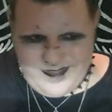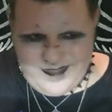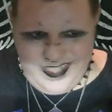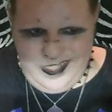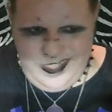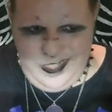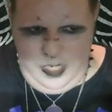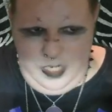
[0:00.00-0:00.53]

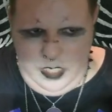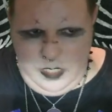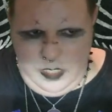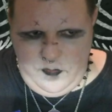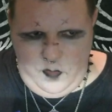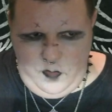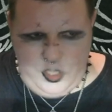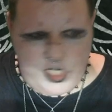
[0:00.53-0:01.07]

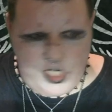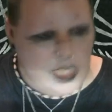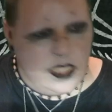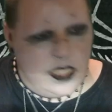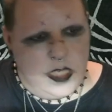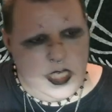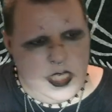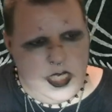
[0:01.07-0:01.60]
unfortunately,
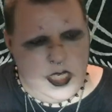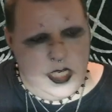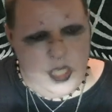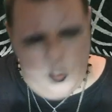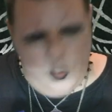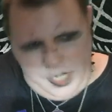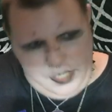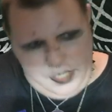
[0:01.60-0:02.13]
no
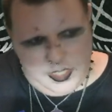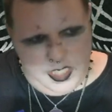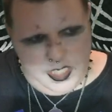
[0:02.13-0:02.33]
guarantees.